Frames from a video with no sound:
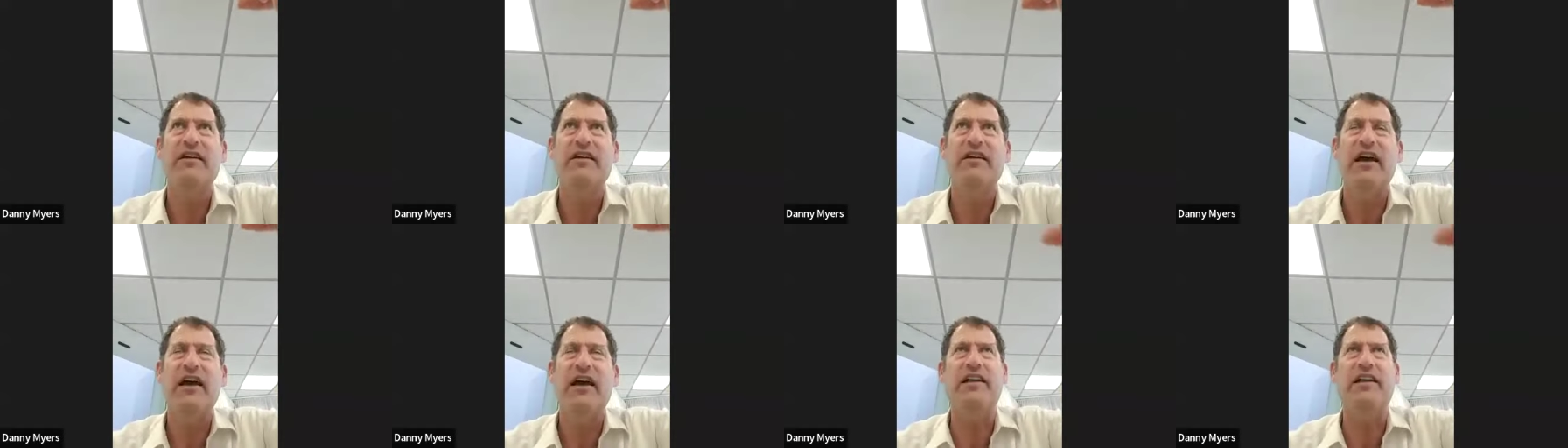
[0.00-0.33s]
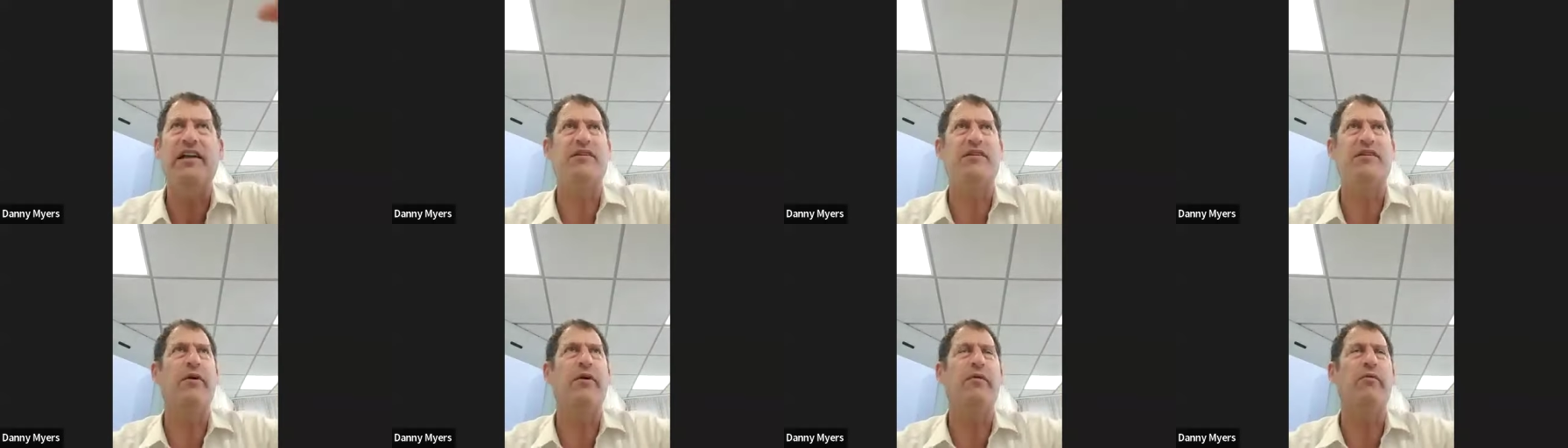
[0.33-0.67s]
And he
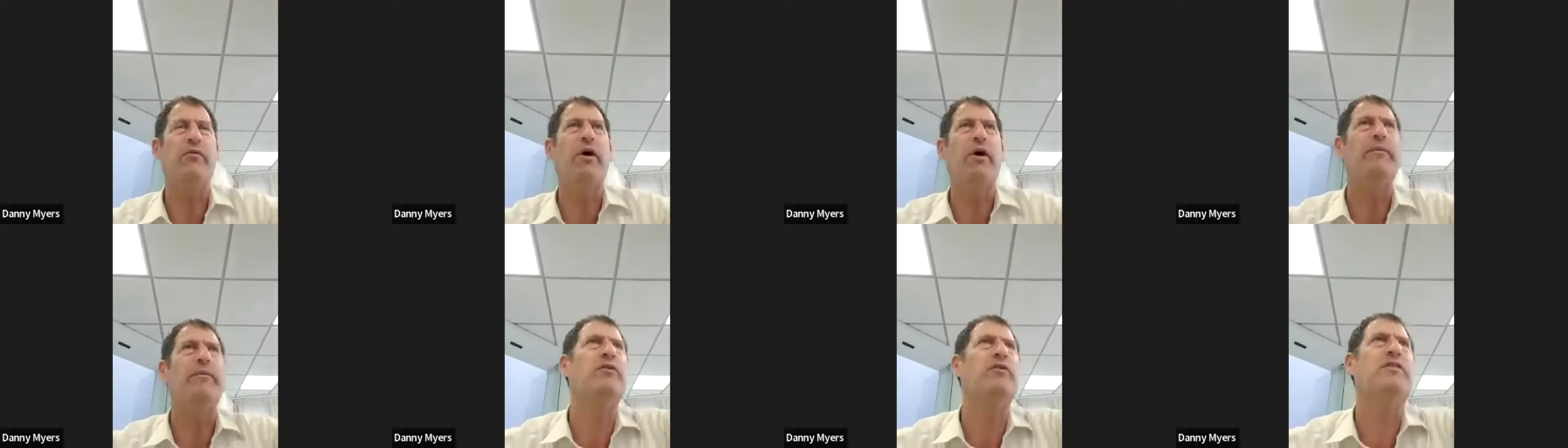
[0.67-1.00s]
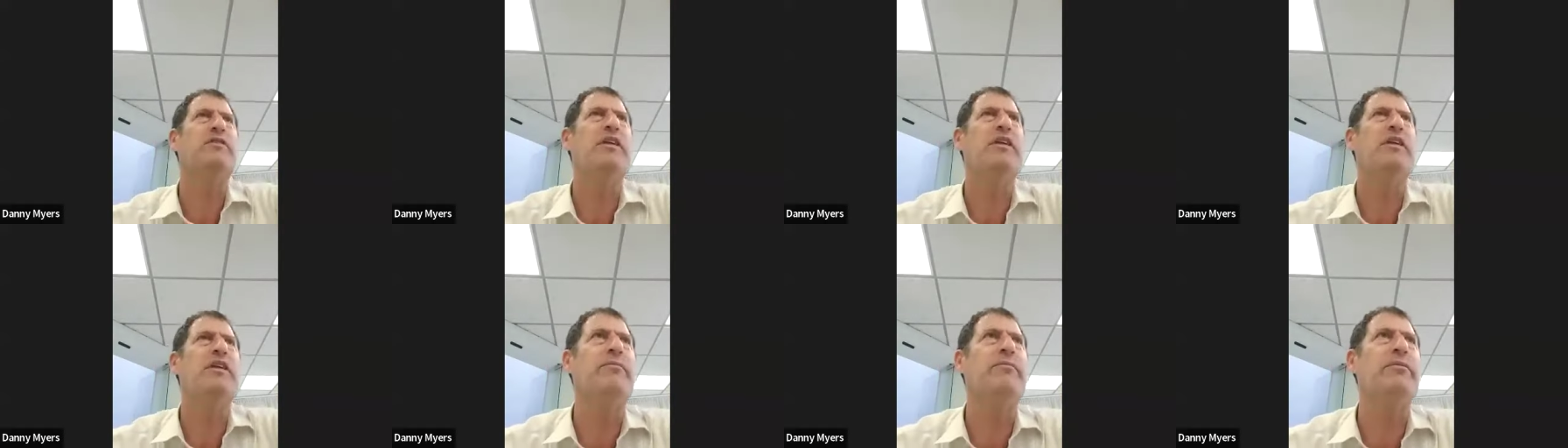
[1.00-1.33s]
said, wait, why am I
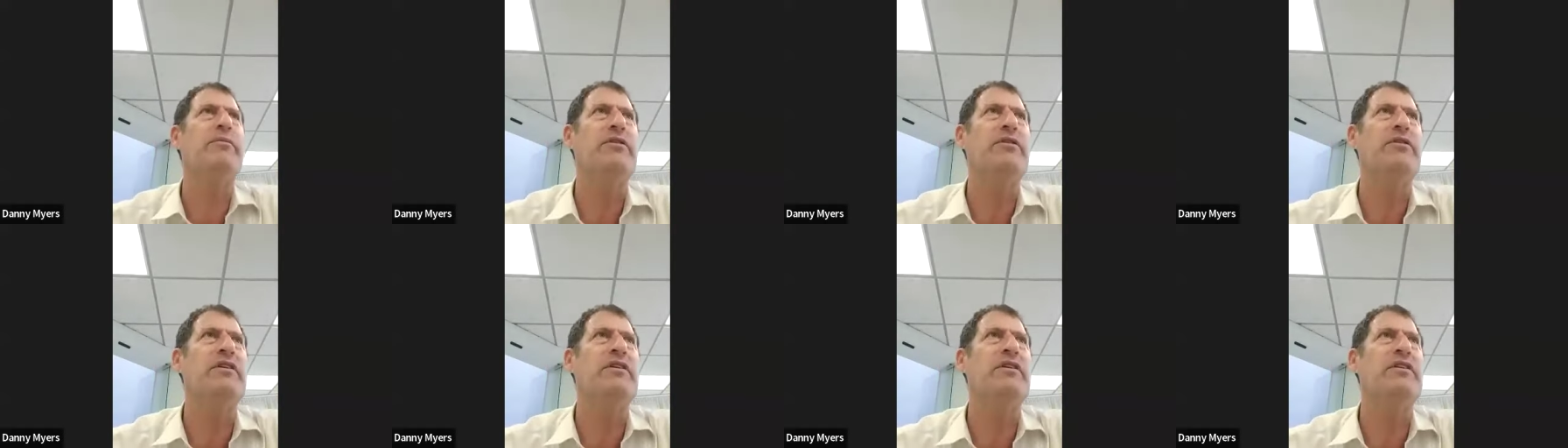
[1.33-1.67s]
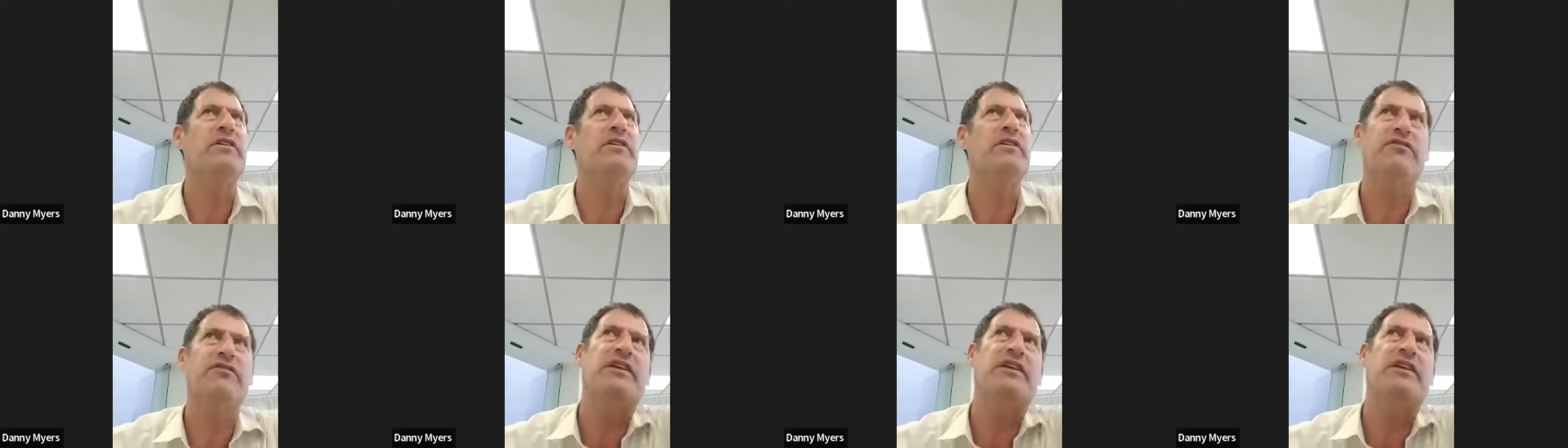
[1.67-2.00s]
going to that building
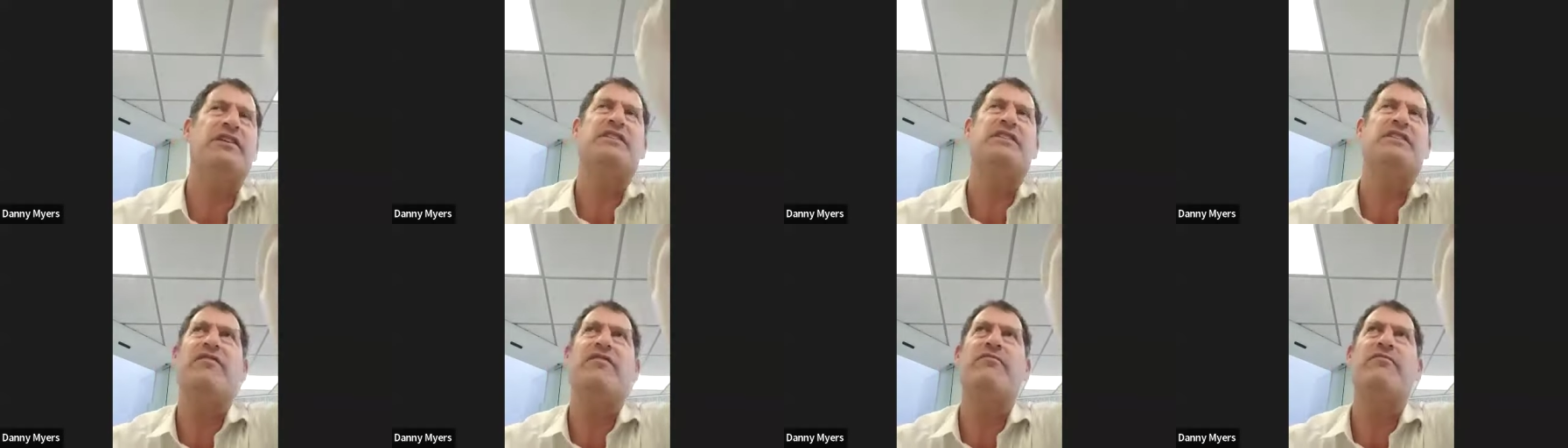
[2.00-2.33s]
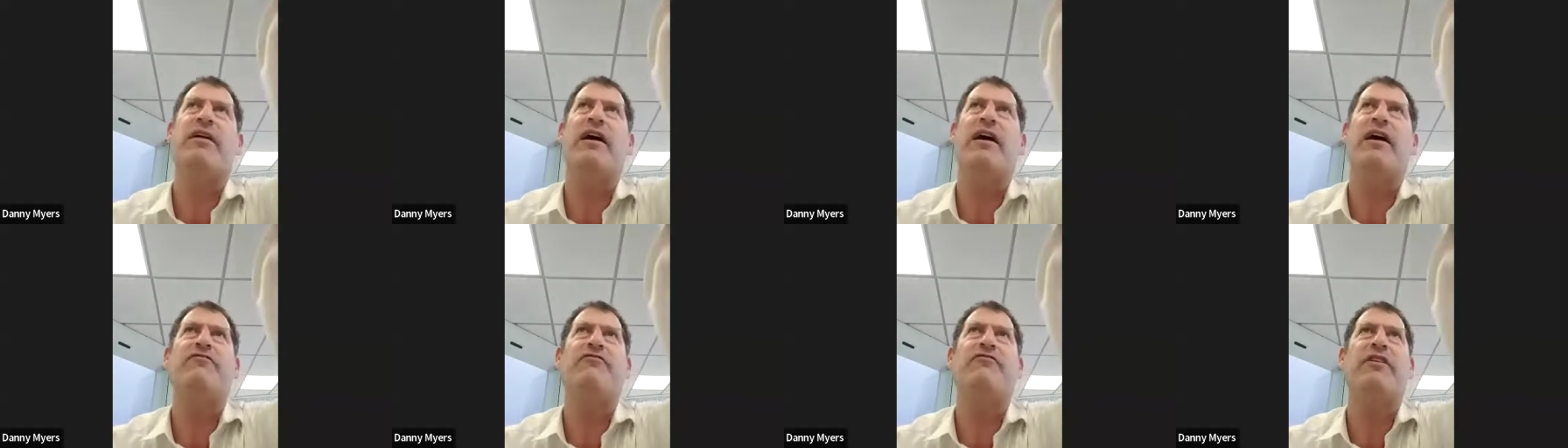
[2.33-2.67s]
to try to save
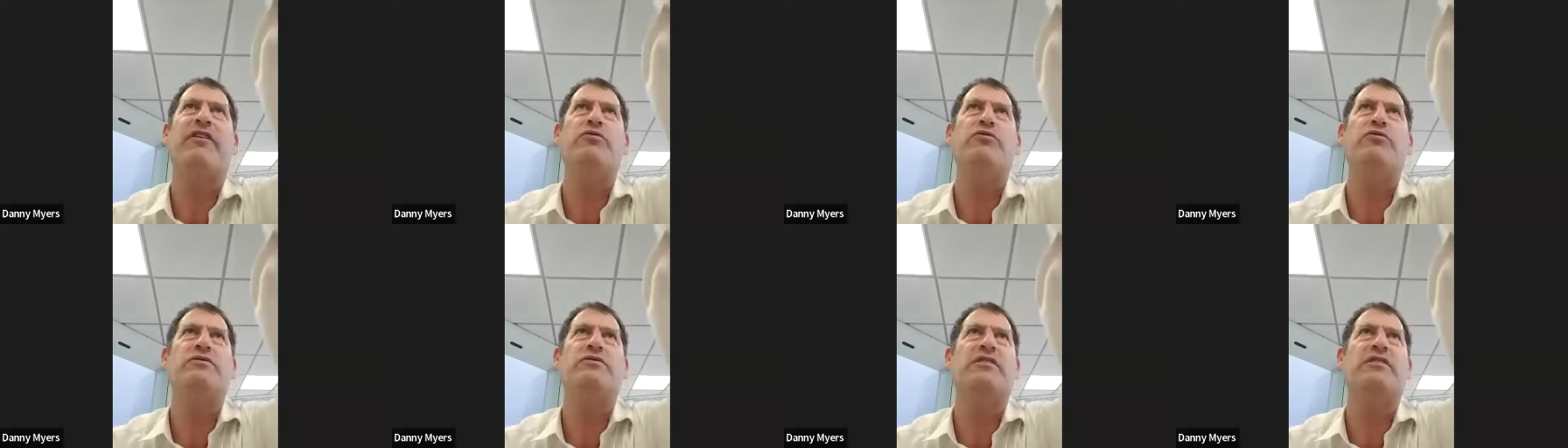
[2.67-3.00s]
my friend who's